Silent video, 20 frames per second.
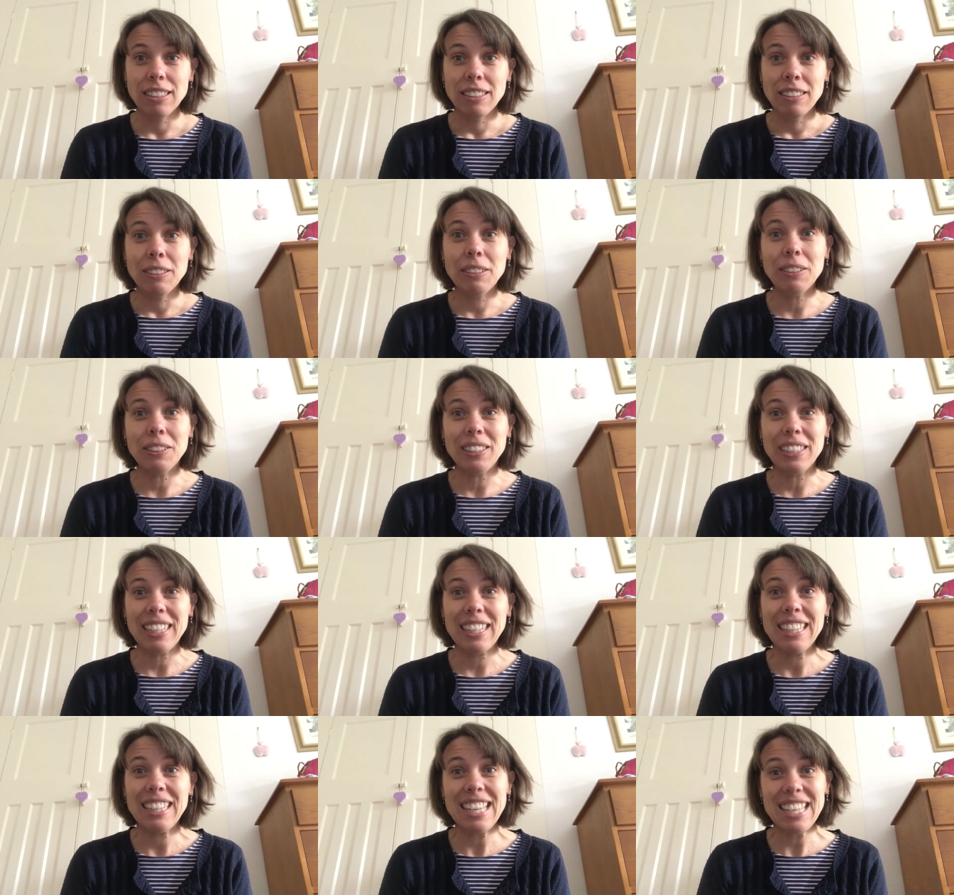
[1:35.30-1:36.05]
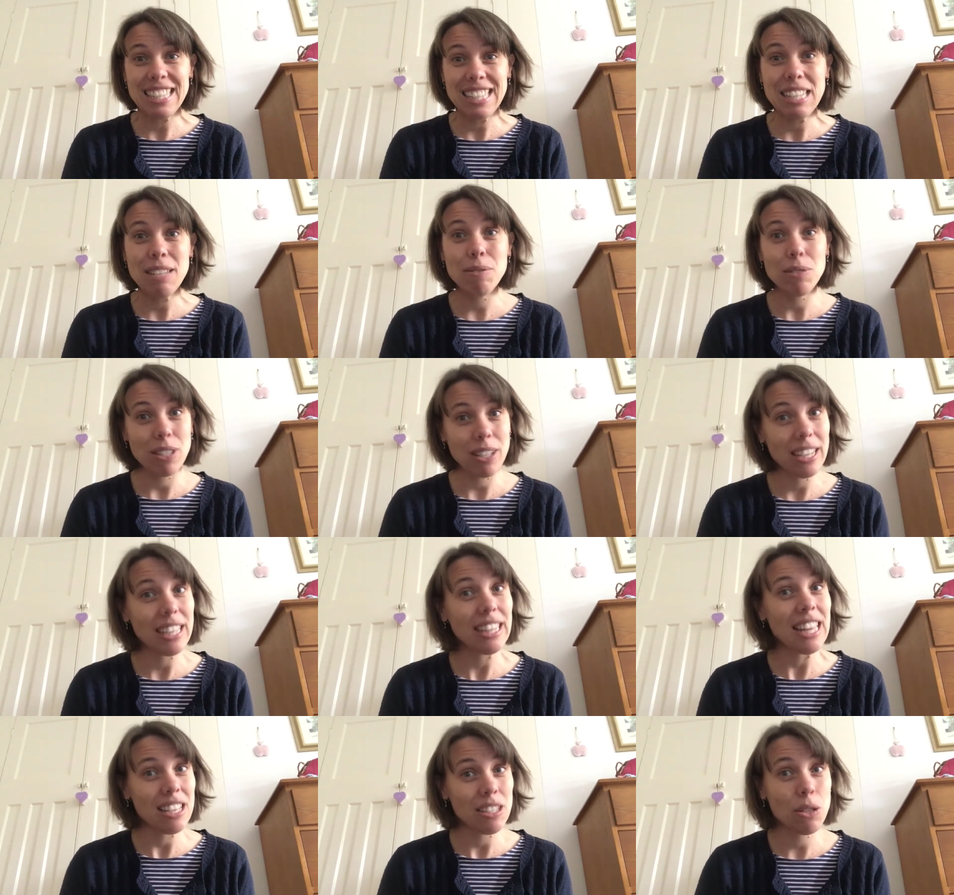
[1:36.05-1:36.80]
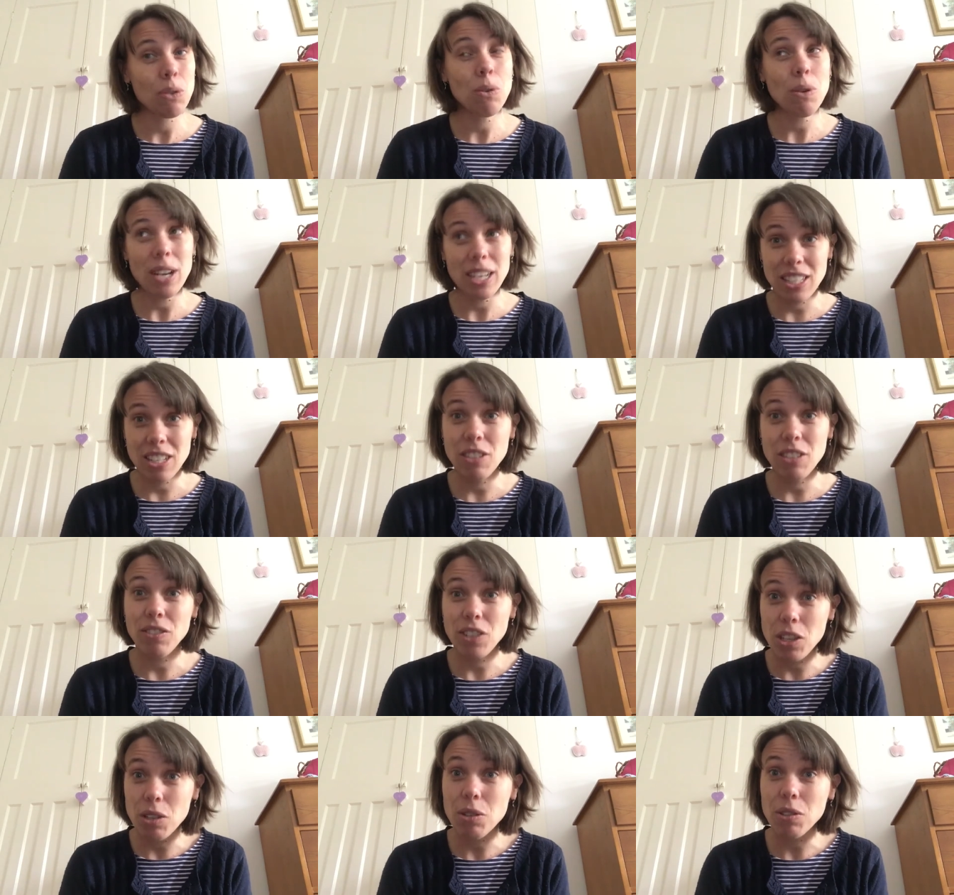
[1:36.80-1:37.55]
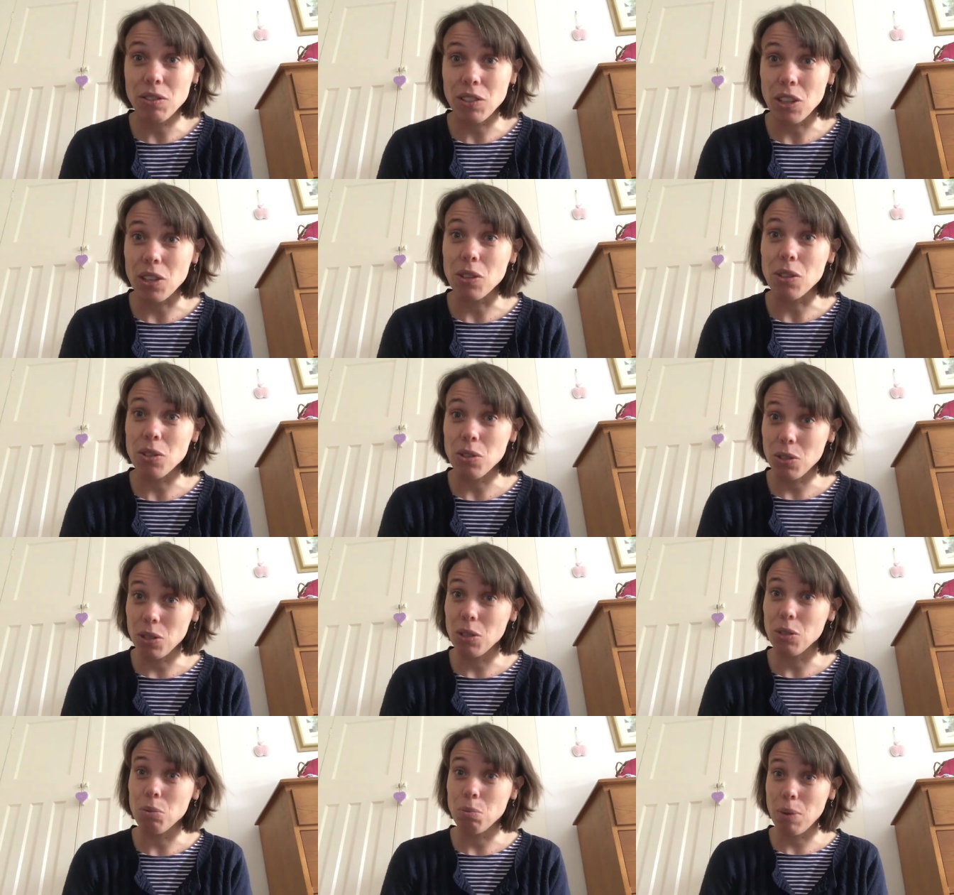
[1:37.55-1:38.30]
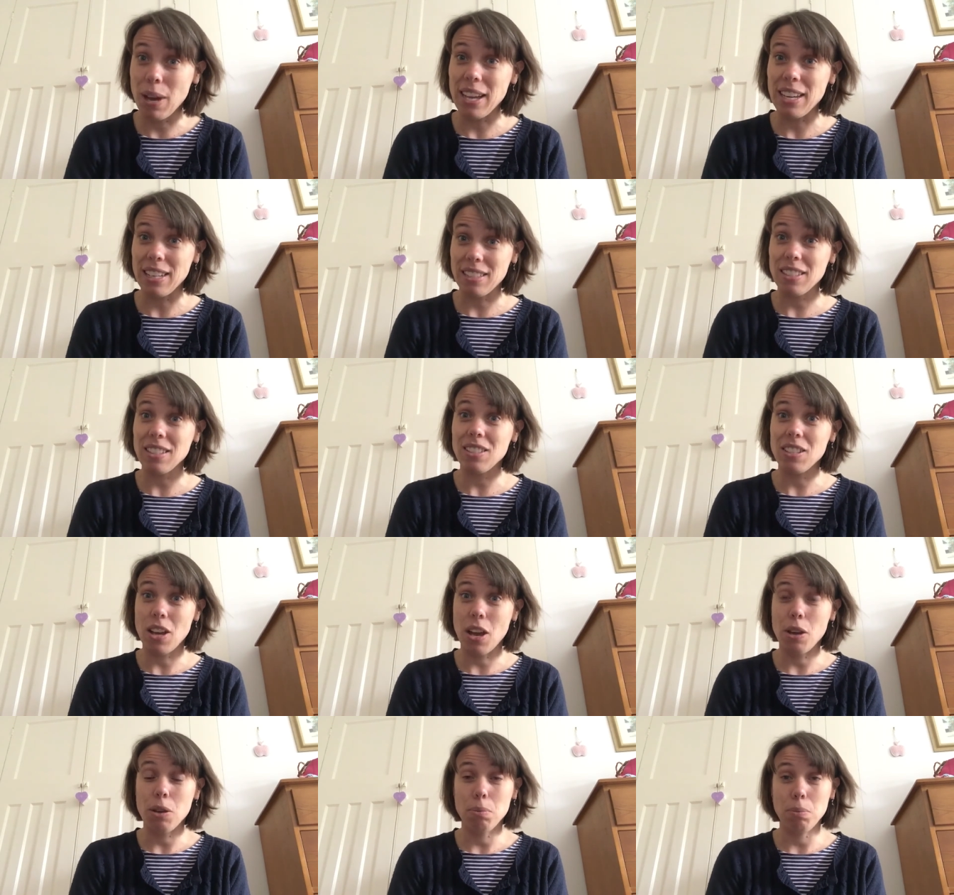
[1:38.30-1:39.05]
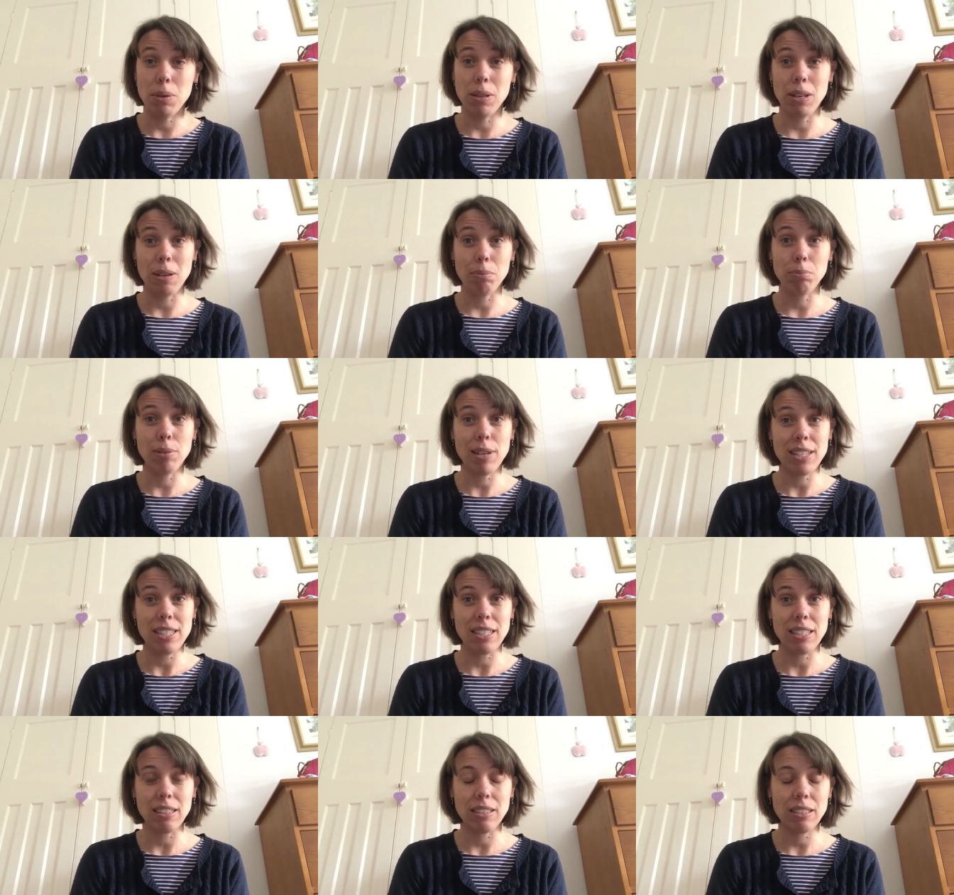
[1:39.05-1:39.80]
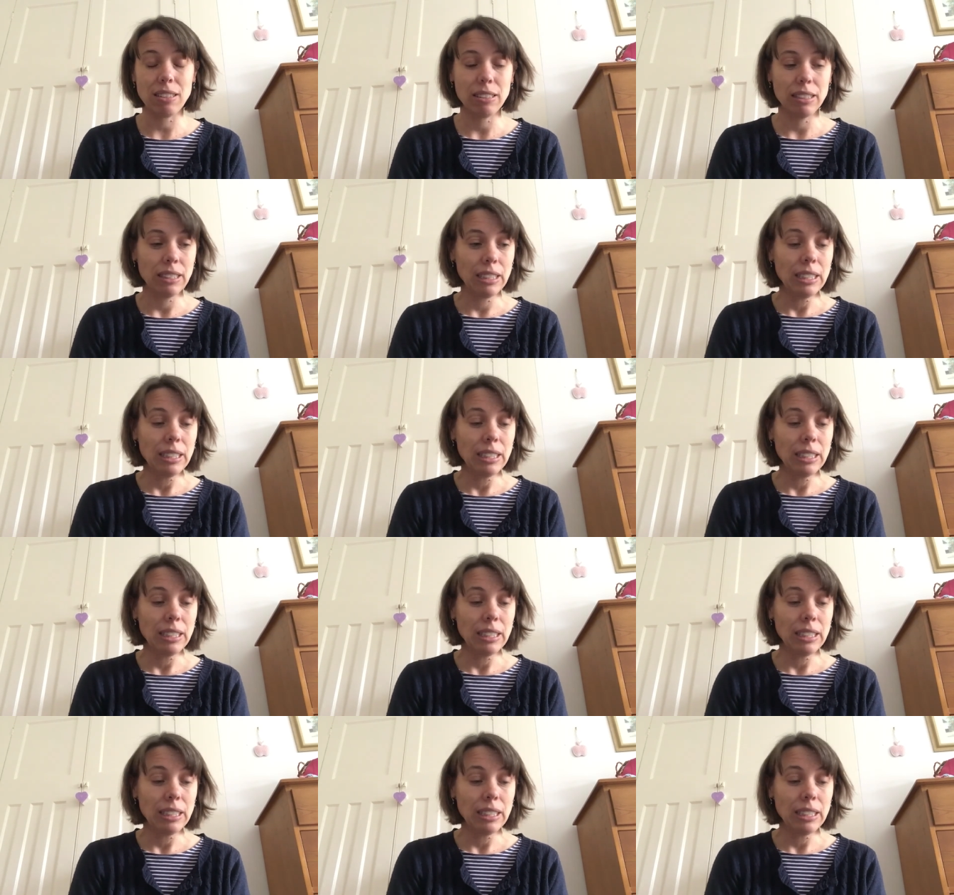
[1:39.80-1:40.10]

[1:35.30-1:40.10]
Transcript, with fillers: Or oh, there seems like there's quite a few of you who could wait to open a present.